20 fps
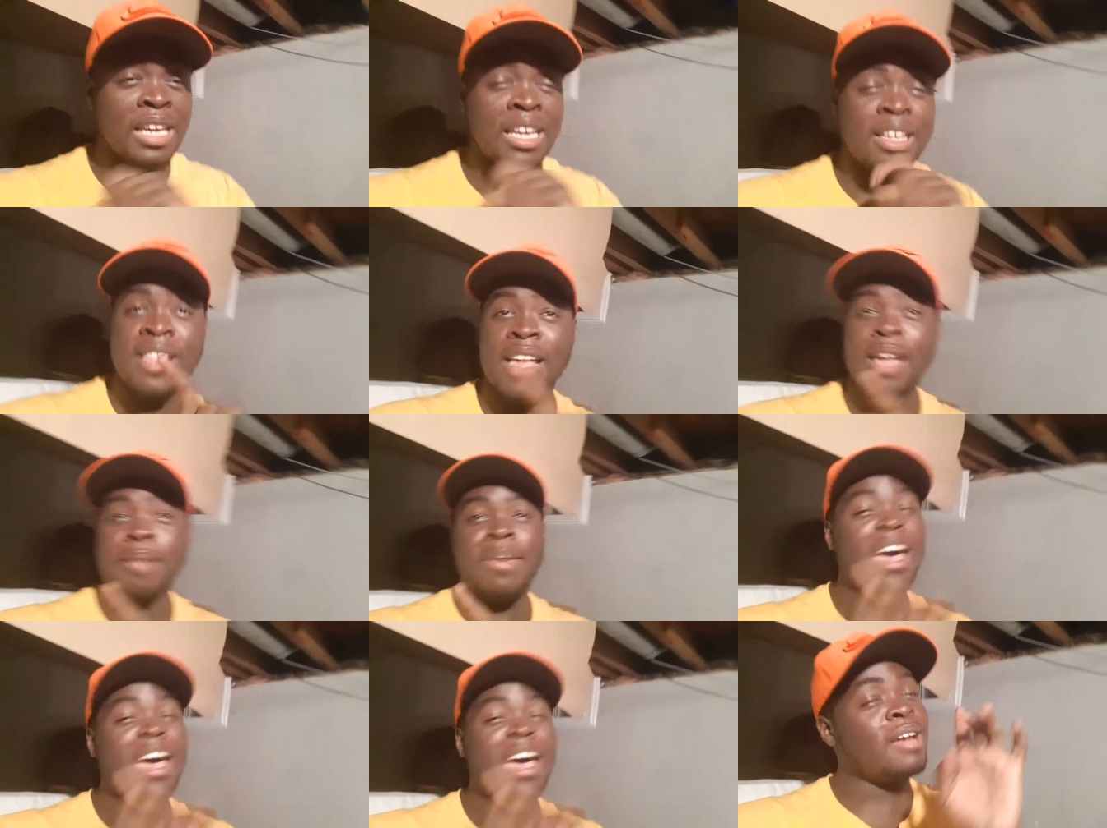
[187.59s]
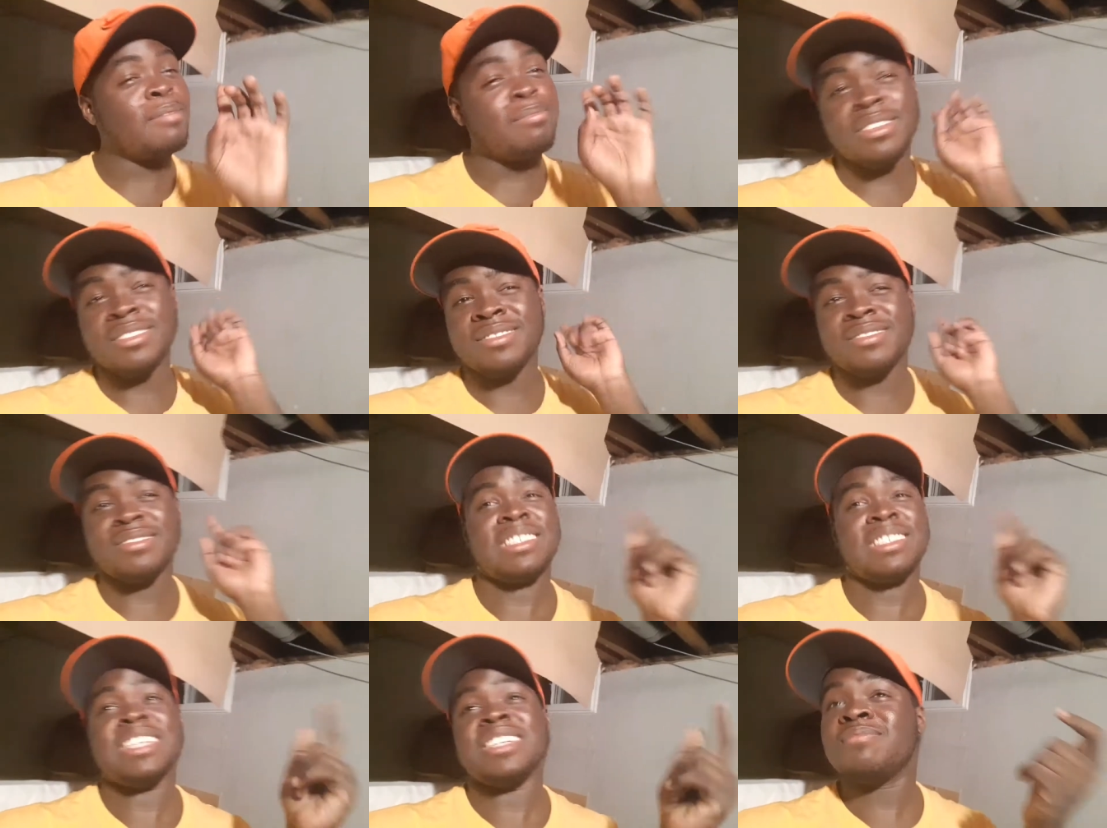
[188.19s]
It's not bad, but
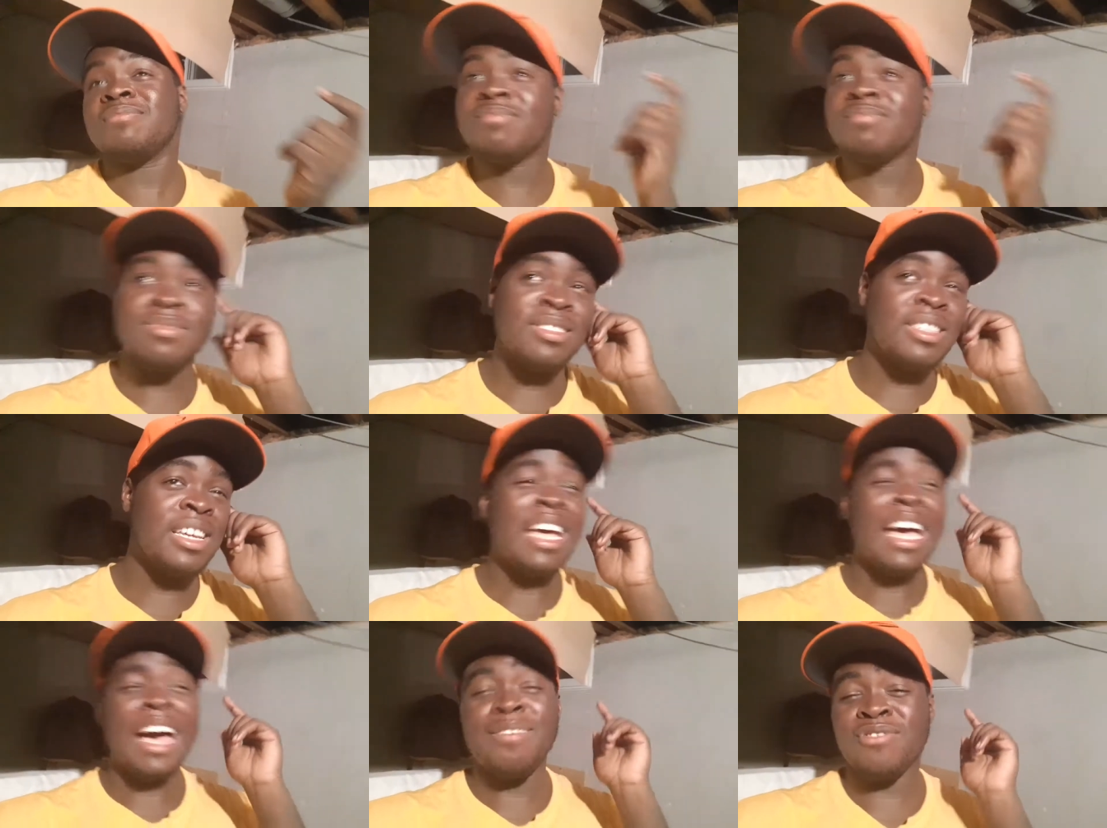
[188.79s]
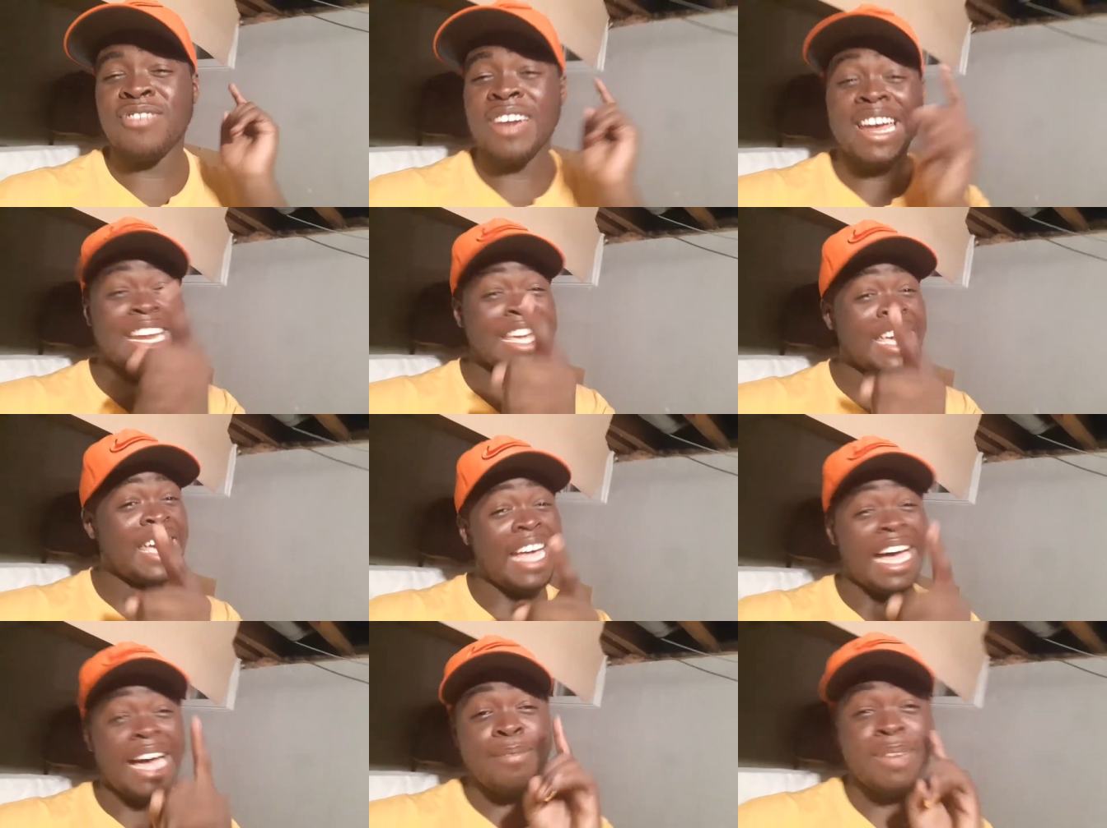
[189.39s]
but I'm trying to
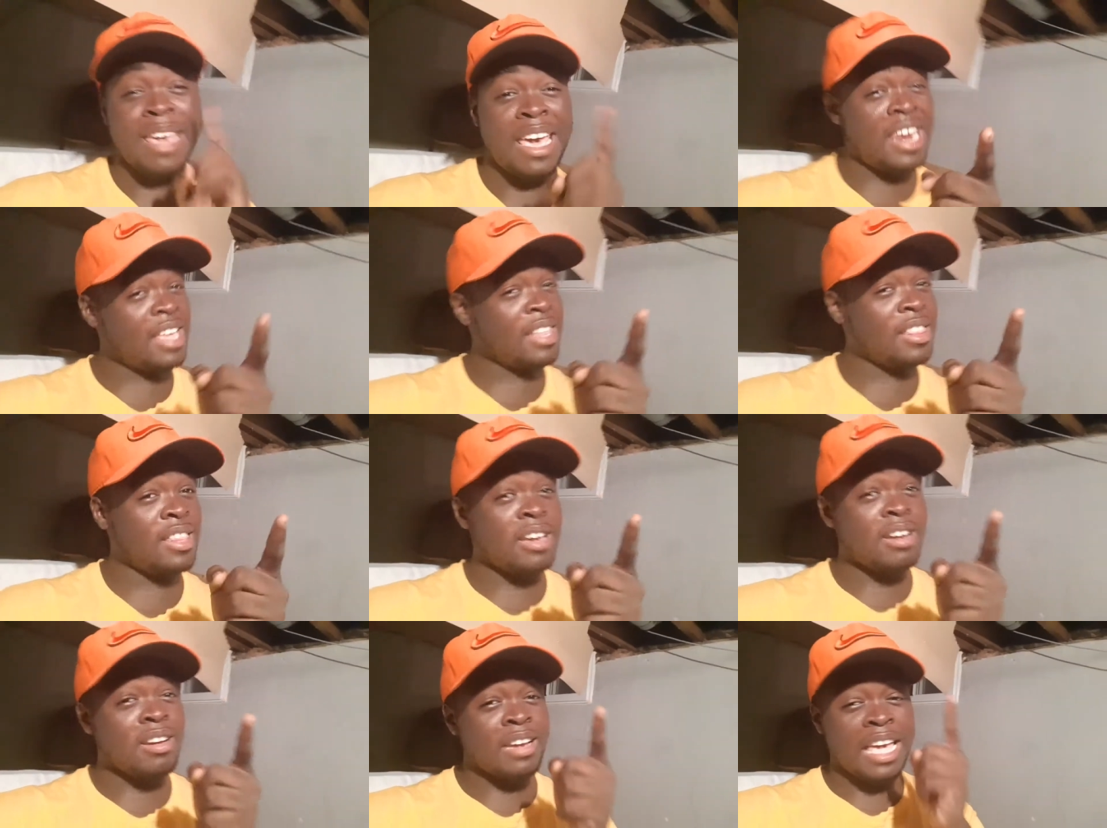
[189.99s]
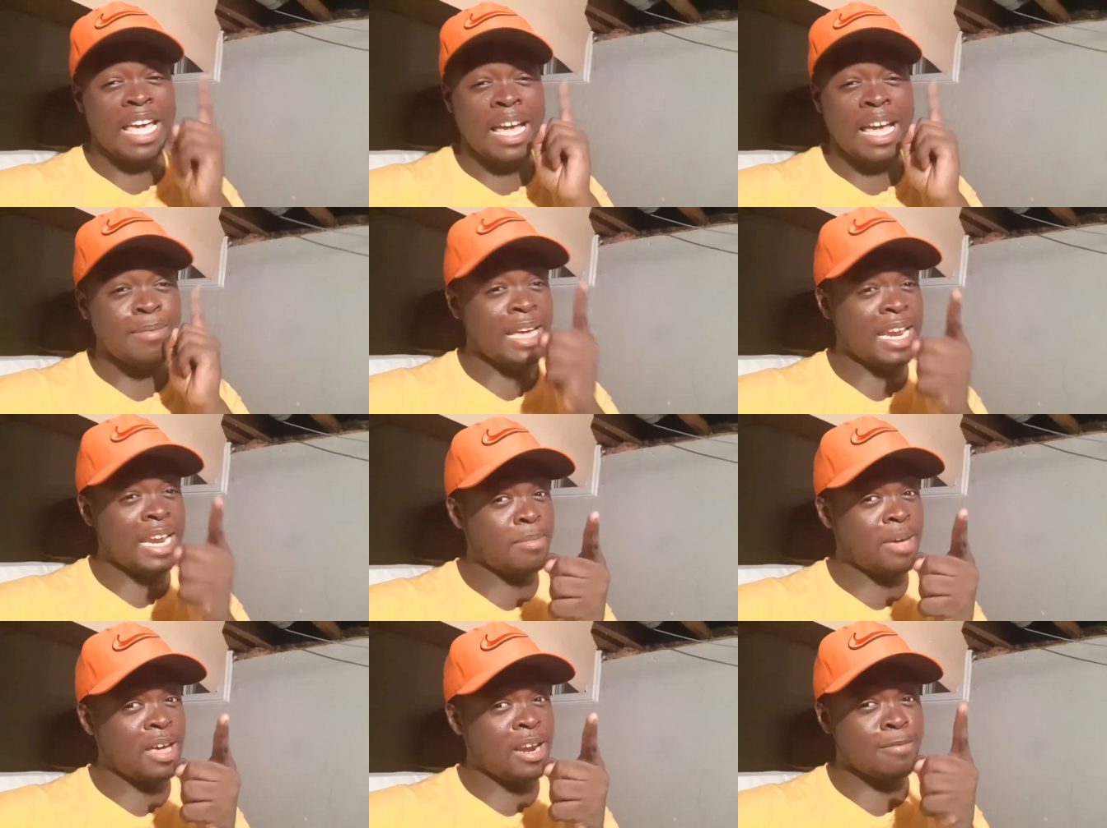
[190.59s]
get, I'm getting there, okay, I'm
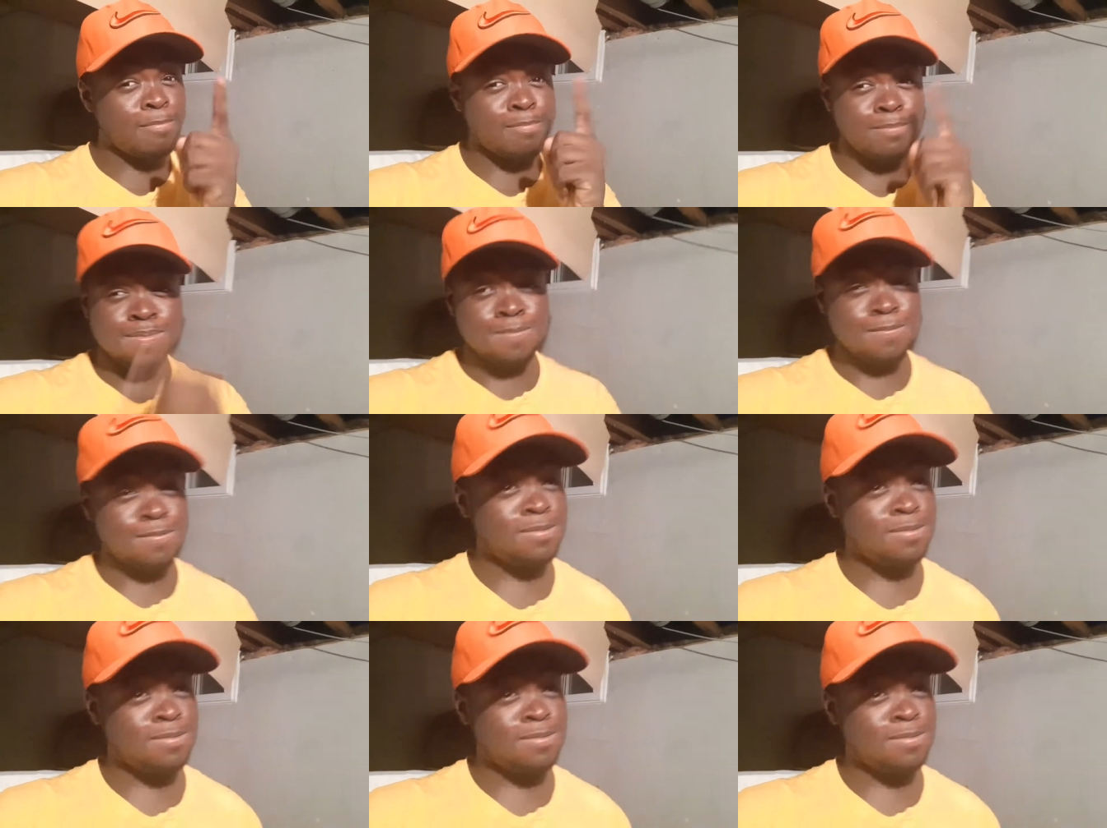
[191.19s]
getting better.